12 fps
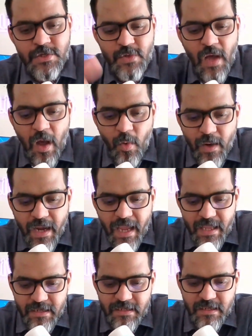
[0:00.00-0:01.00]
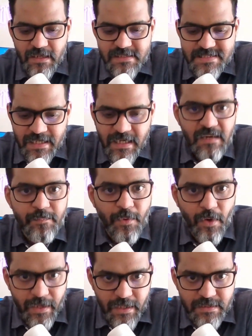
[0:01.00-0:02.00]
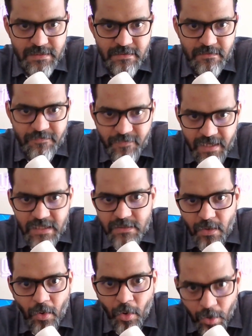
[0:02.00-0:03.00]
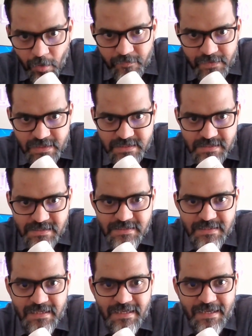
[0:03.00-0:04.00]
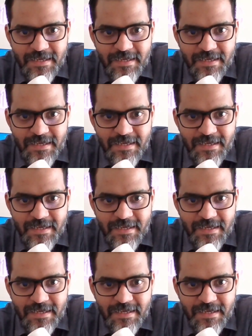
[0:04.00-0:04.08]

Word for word: so how can a single product fight all of this